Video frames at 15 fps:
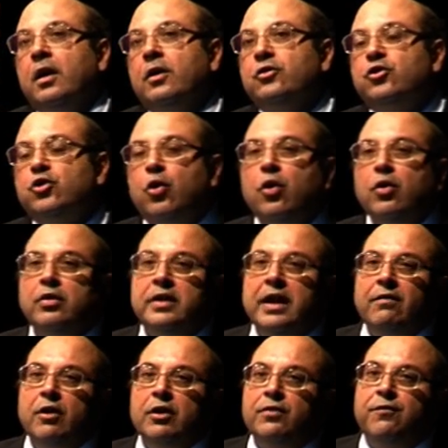So there
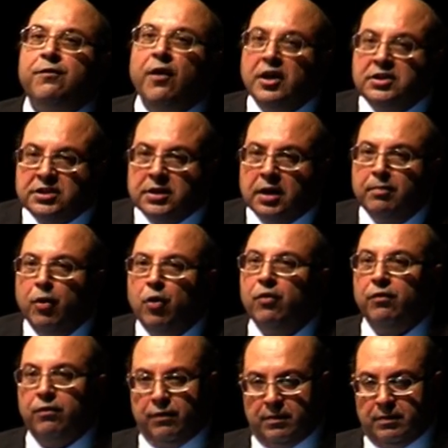was first a
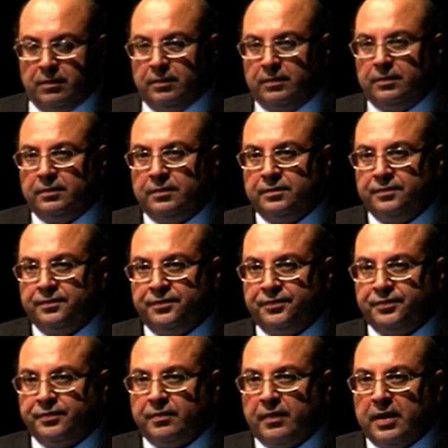move
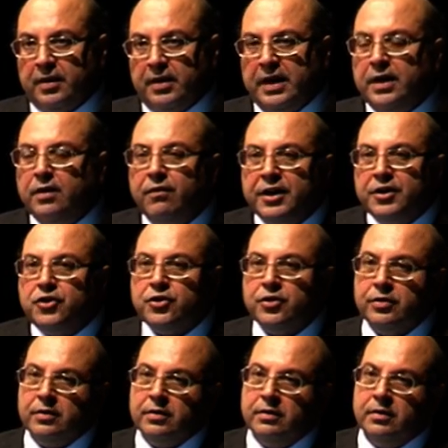in which
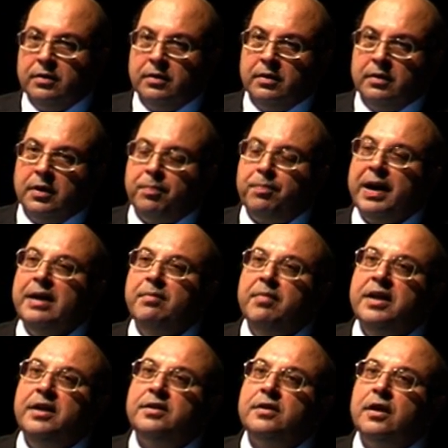the Prime
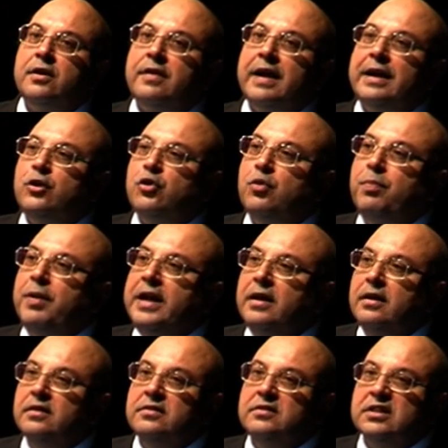Minister tried to
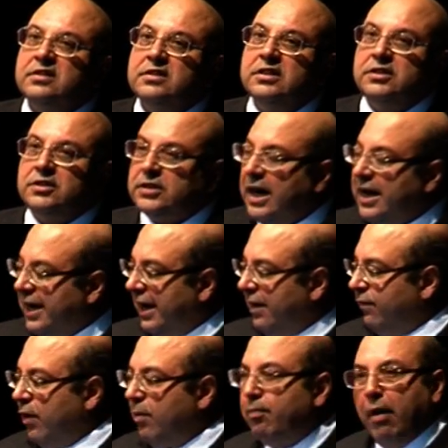bring Justice Chagla
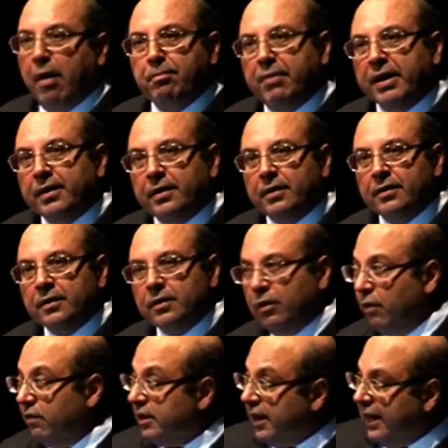from Bombay
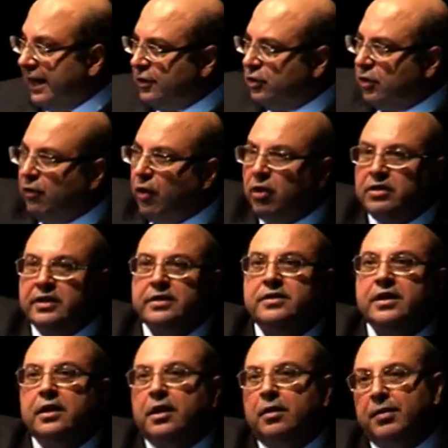over the heads of all these
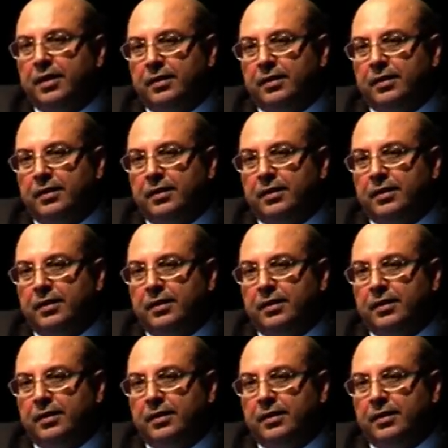gentlemen.